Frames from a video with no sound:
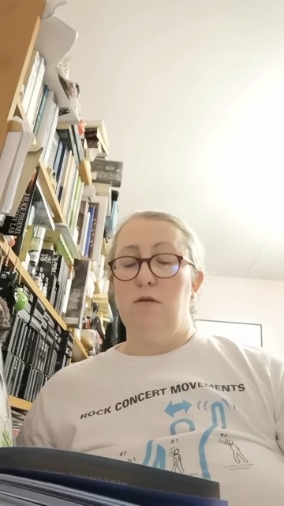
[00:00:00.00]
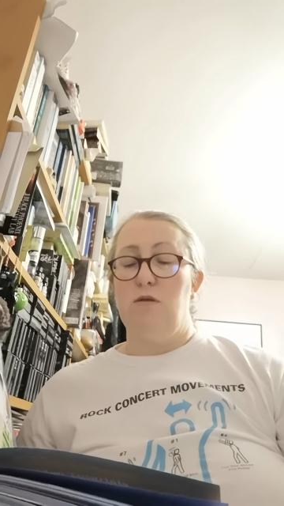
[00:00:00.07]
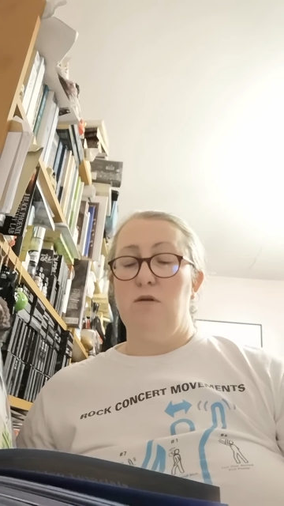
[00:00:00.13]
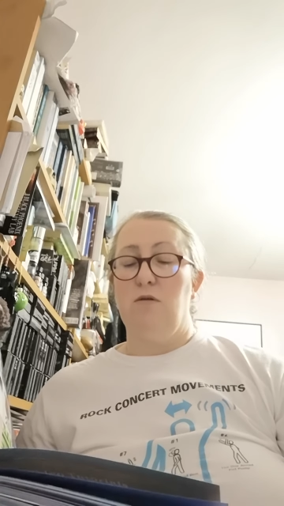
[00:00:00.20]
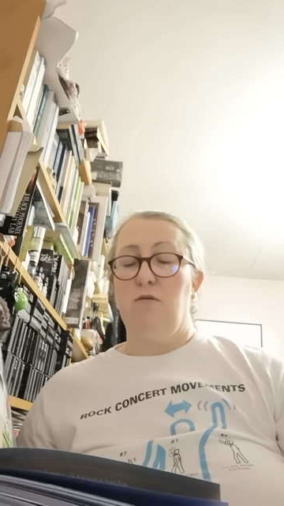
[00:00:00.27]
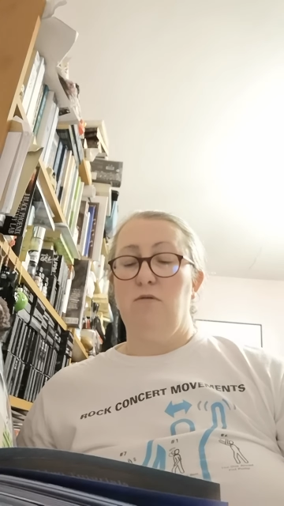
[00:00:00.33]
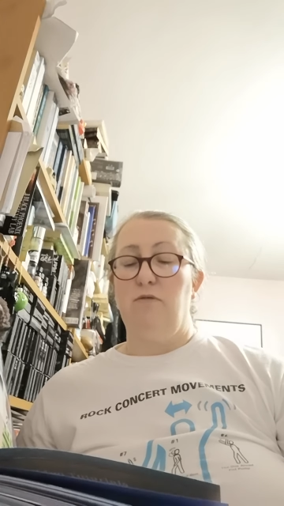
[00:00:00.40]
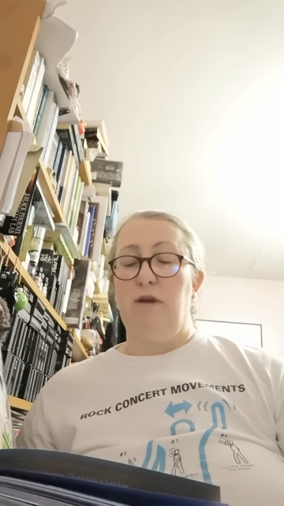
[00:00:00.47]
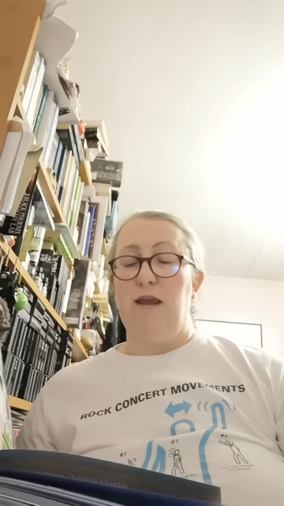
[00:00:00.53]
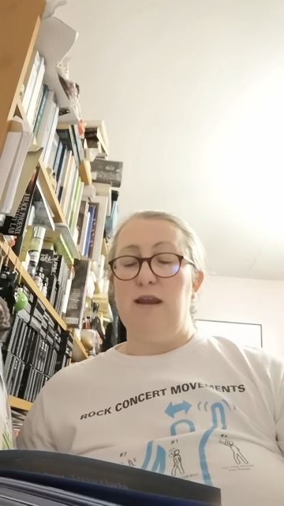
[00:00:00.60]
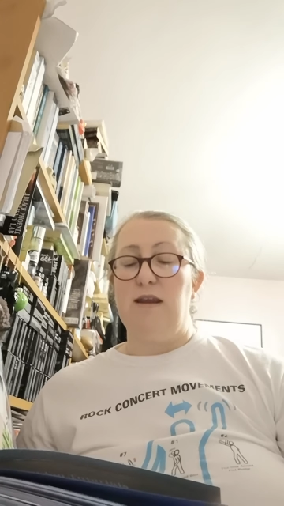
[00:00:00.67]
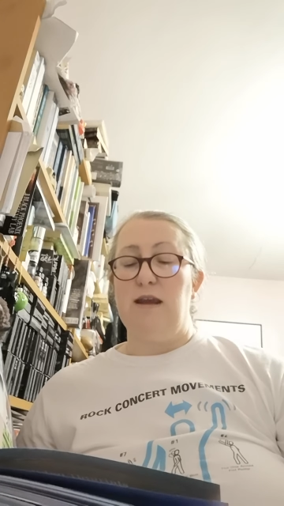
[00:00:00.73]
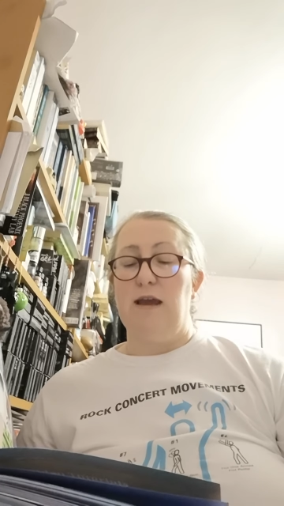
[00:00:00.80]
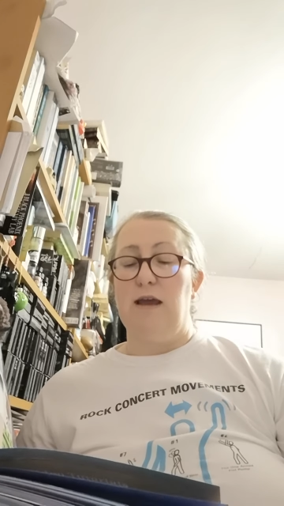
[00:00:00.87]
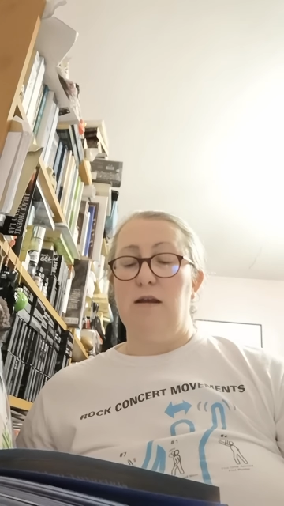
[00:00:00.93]
the
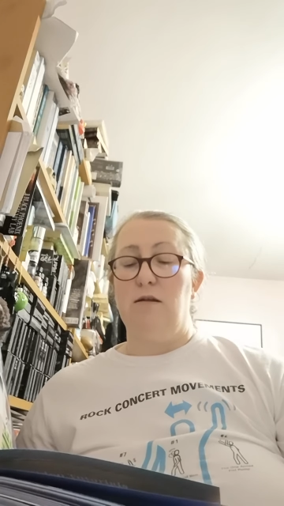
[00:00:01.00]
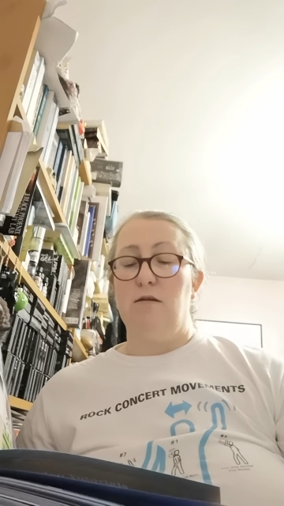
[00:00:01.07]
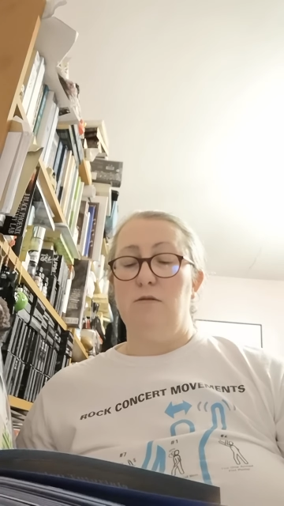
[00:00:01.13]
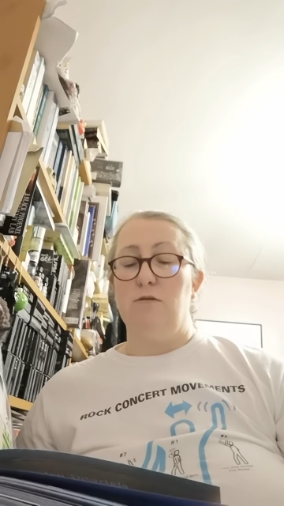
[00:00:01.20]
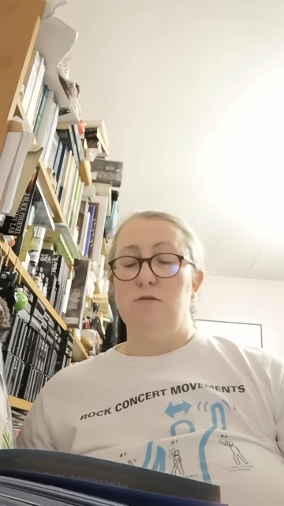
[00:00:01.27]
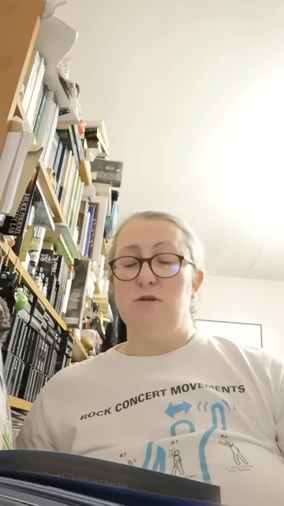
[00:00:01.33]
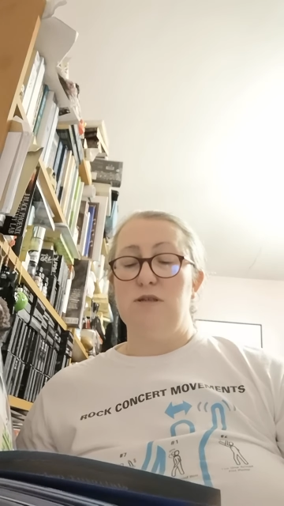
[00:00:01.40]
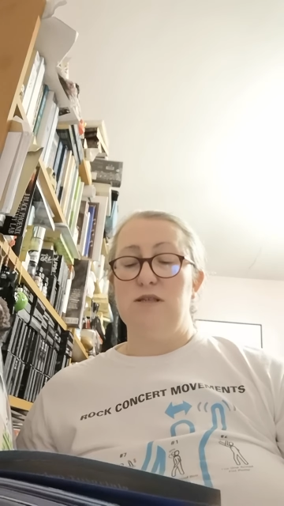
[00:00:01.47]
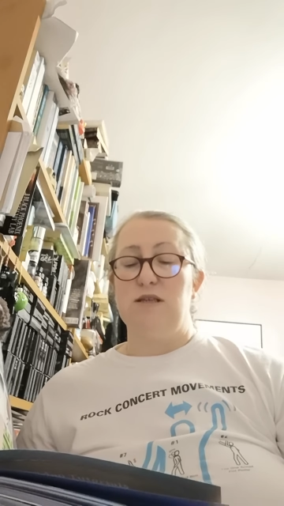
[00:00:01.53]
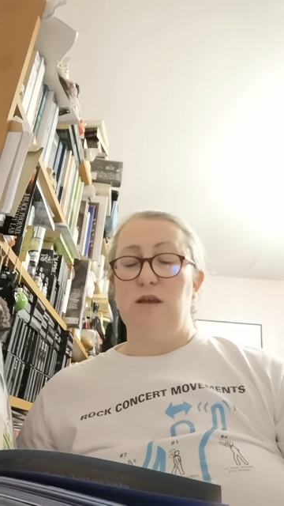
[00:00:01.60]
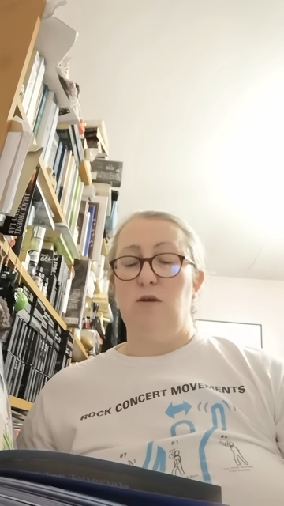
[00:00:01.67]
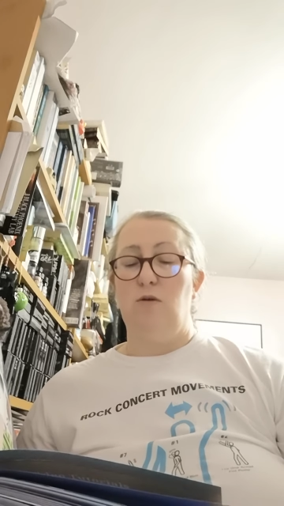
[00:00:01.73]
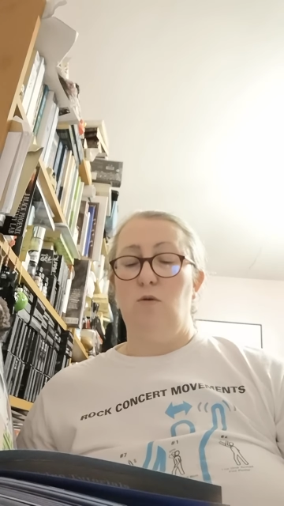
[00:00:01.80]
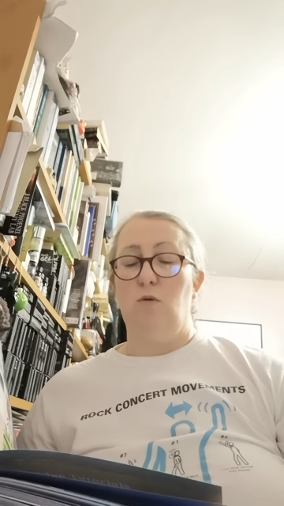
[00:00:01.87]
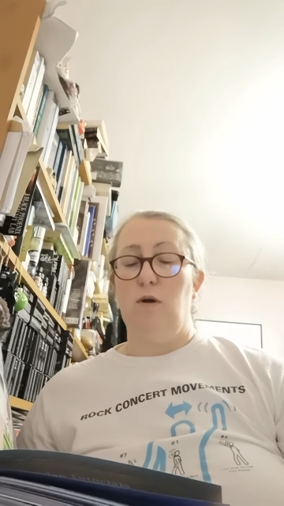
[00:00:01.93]
grid and
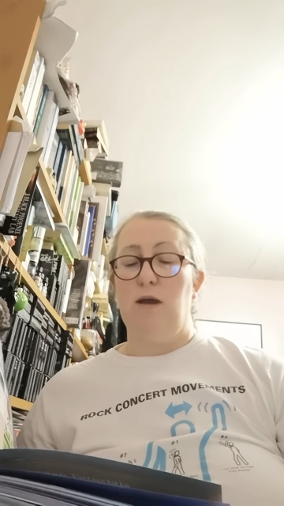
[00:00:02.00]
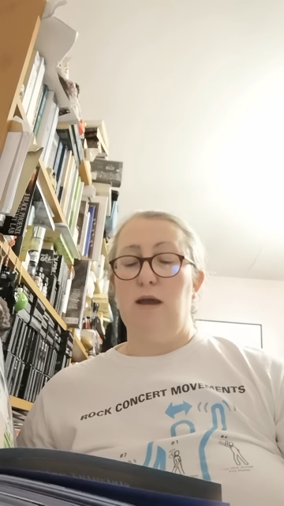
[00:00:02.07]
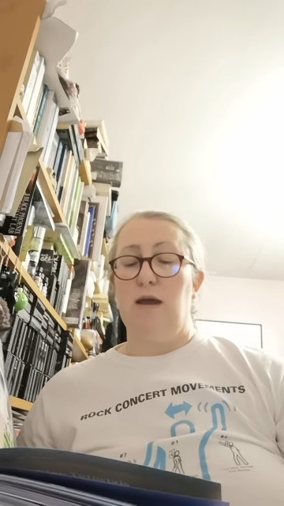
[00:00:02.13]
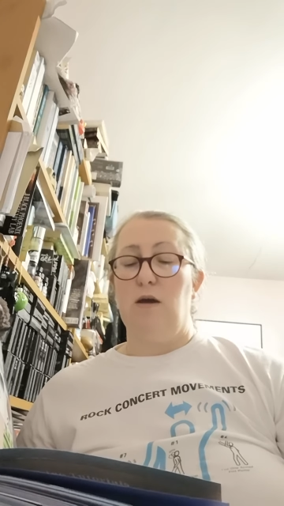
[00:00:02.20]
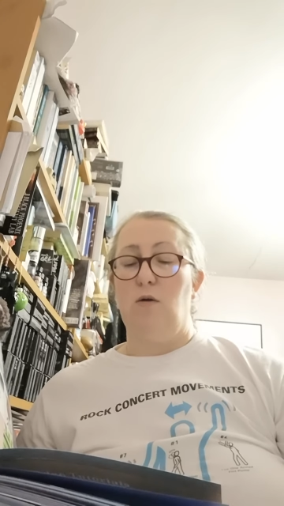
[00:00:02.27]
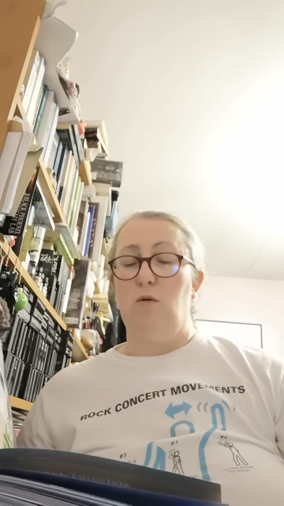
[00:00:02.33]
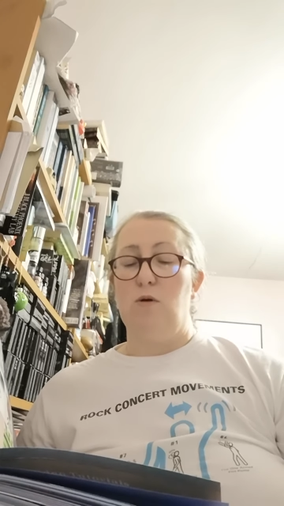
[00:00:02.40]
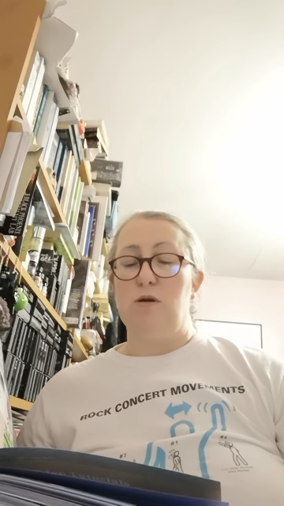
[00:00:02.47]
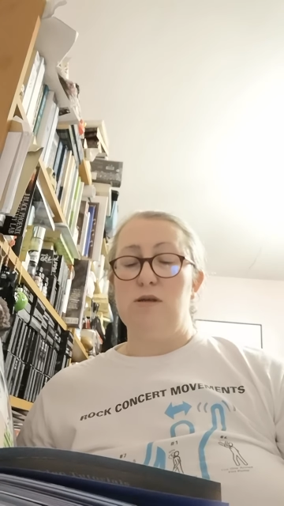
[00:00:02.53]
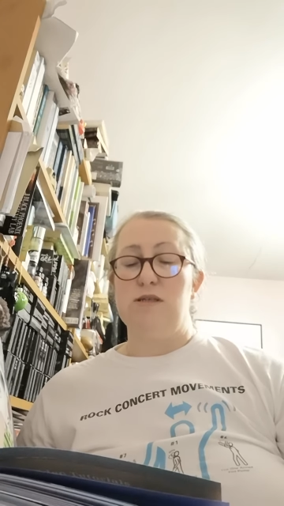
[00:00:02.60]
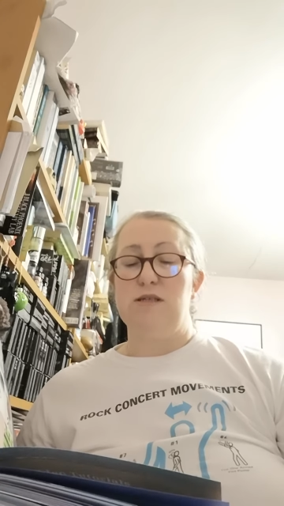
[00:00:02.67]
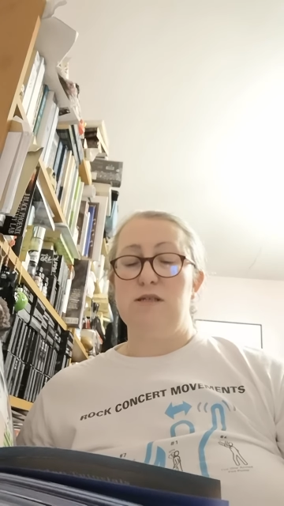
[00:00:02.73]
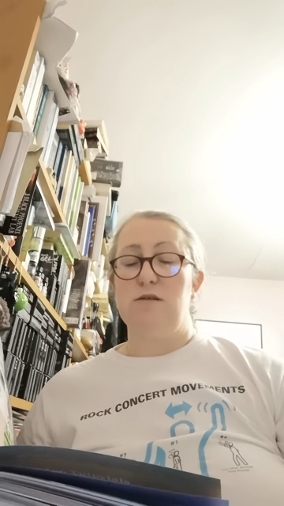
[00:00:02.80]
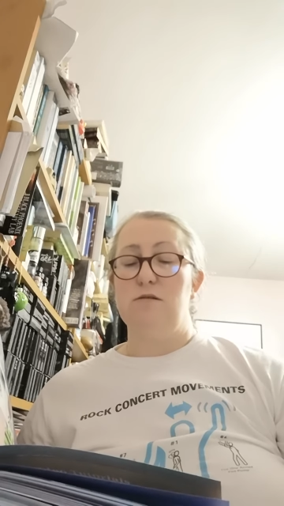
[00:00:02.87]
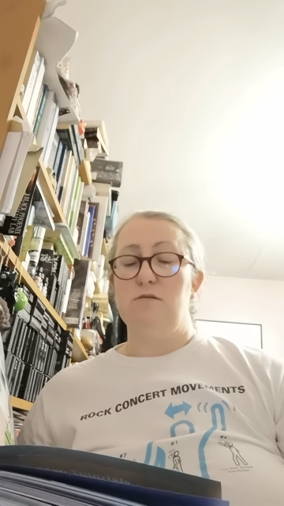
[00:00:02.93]
also our
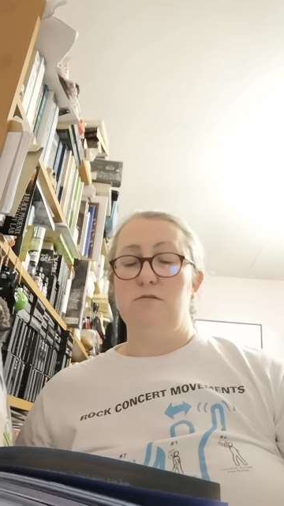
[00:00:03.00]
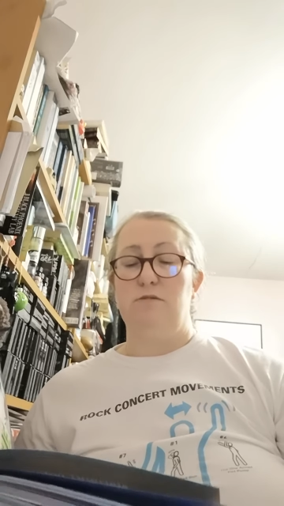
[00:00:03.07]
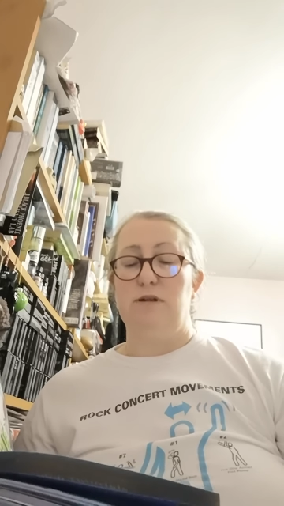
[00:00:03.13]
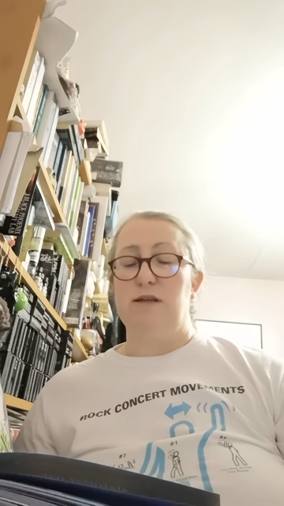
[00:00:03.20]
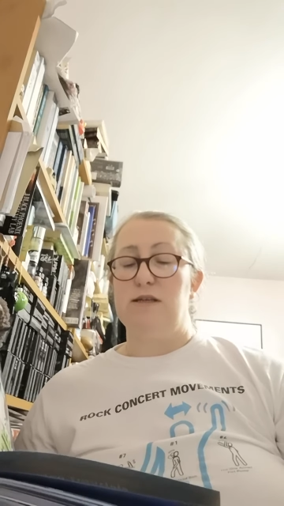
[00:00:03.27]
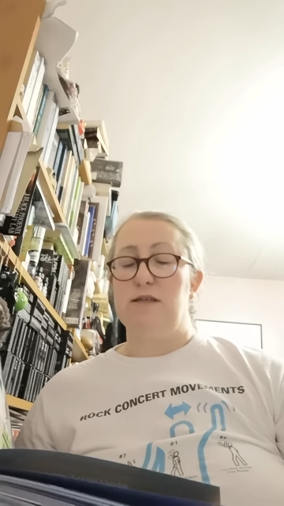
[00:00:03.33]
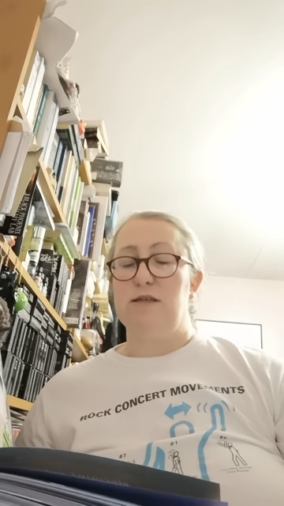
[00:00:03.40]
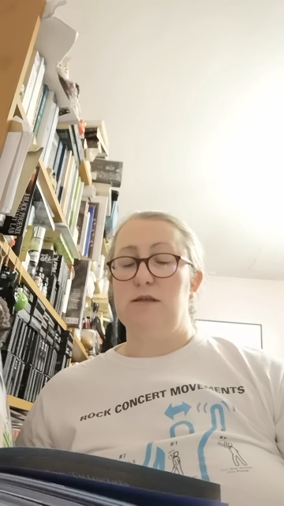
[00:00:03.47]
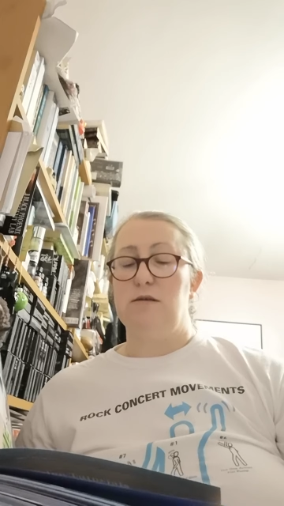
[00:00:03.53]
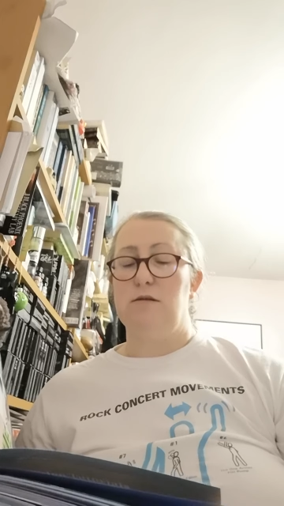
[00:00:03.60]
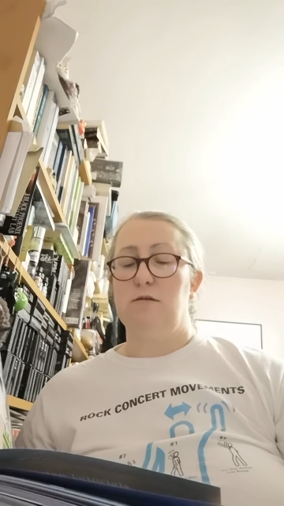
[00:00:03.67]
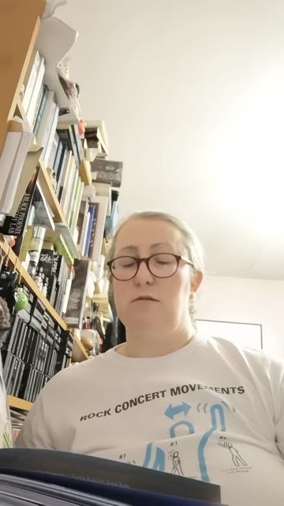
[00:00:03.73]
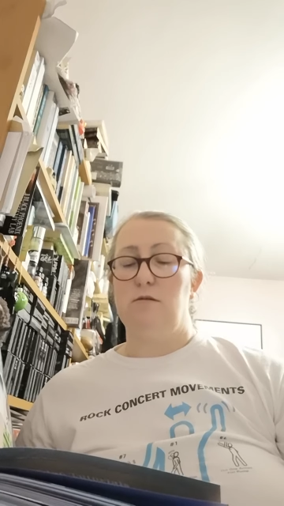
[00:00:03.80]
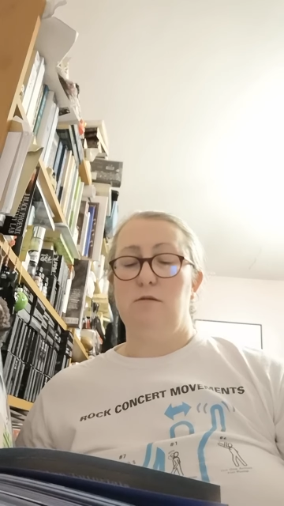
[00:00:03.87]
stories.